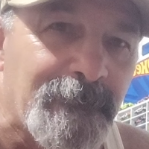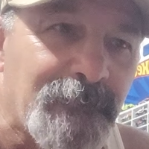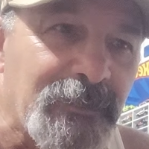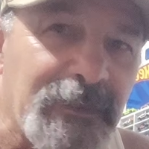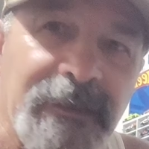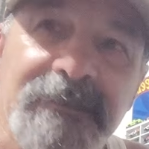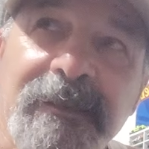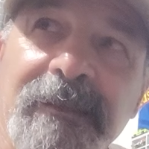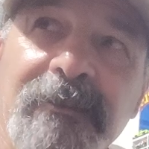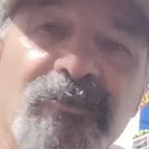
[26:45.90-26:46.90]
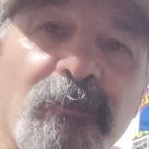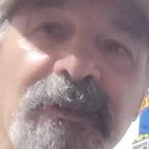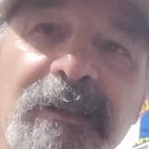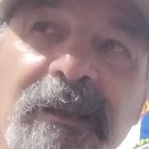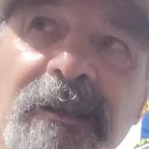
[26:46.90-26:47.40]
But like I said, I got so
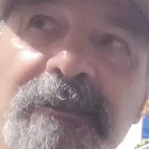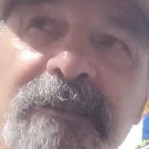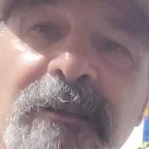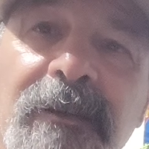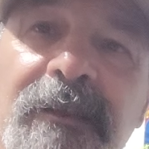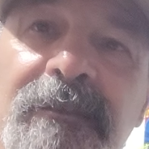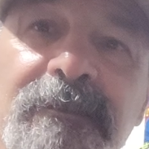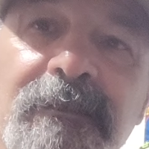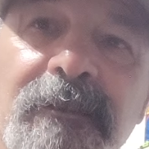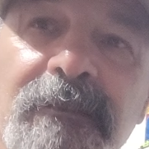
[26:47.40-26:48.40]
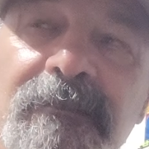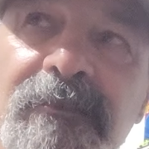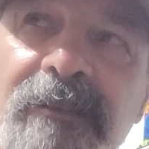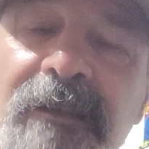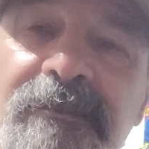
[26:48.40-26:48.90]
many cars now. I got
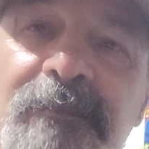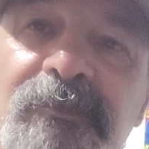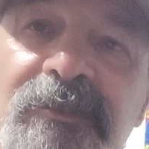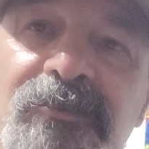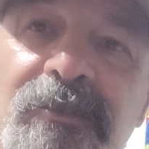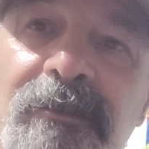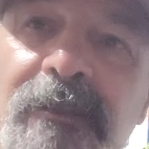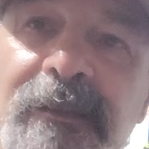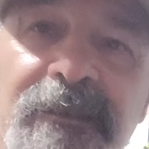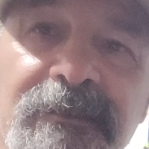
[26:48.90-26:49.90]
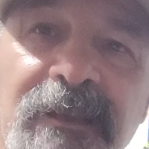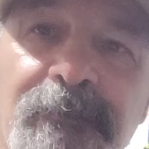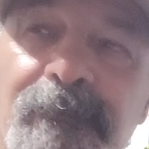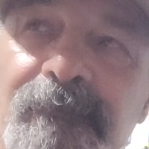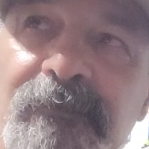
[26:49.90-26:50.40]
customs and shit. I gotta
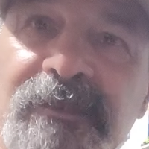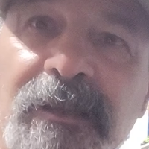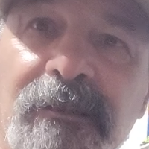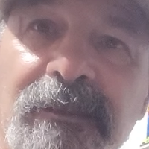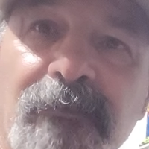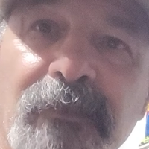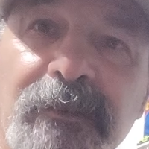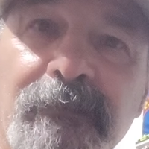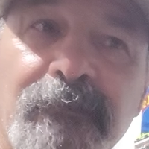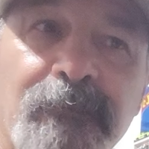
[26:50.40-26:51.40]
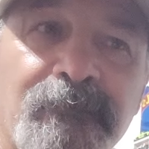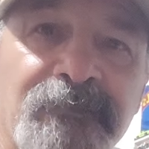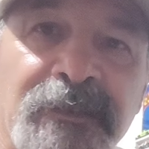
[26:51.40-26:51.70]
get rid of them.